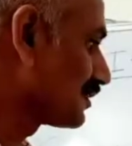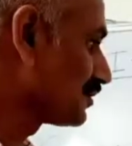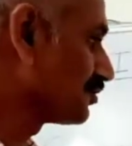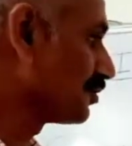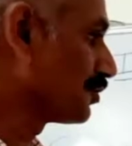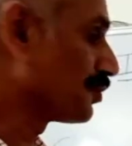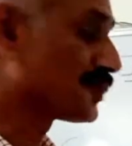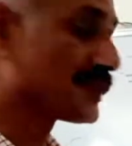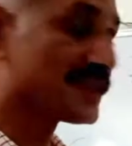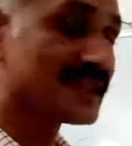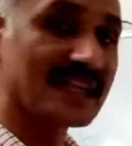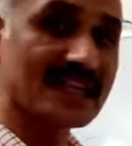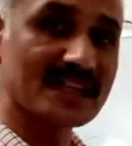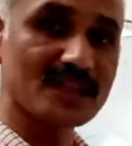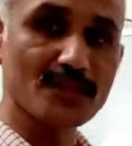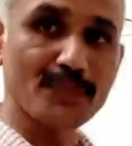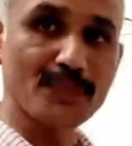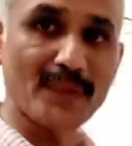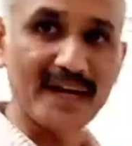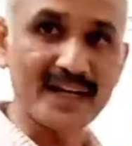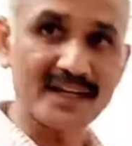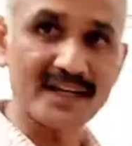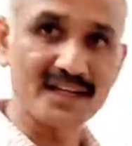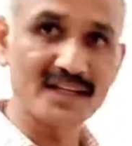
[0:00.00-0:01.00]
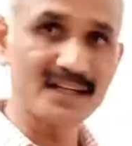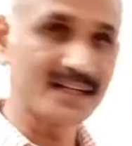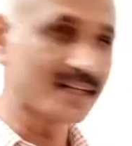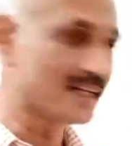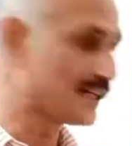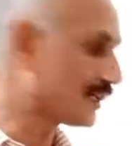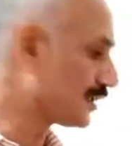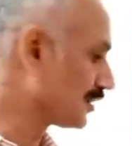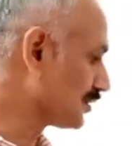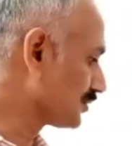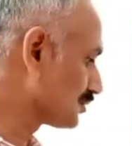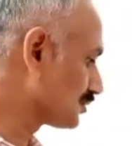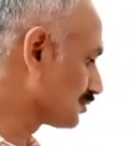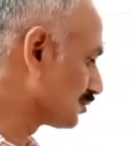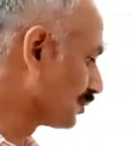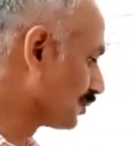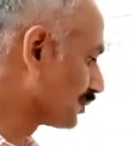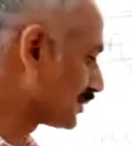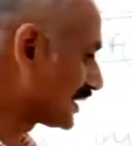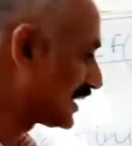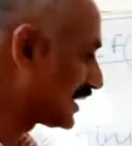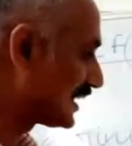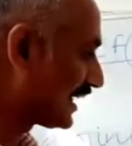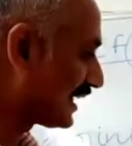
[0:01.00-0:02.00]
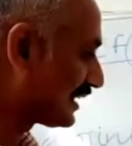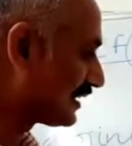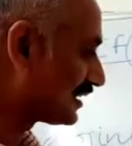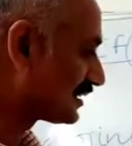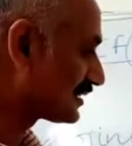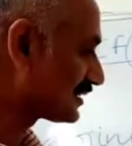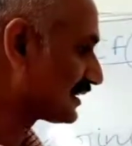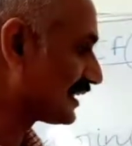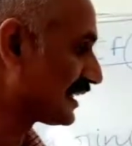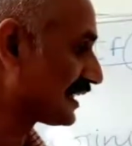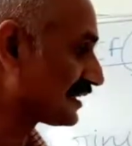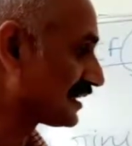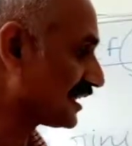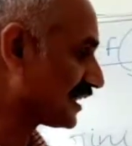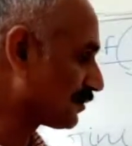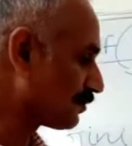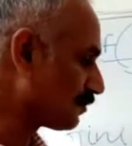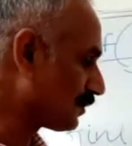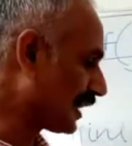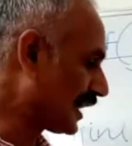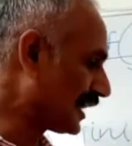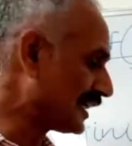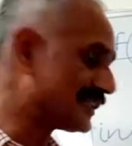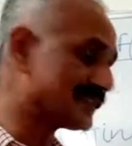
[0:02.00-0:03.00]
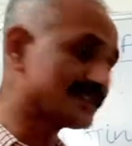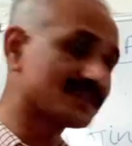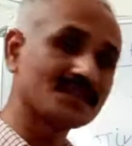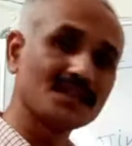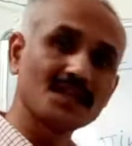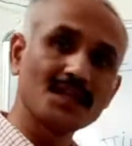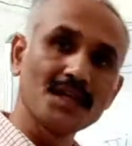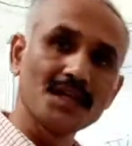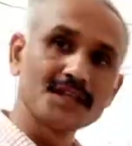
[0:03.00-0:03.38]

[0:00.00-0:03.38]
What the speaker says: swifter than the panting dove, swifter than the snake that flies,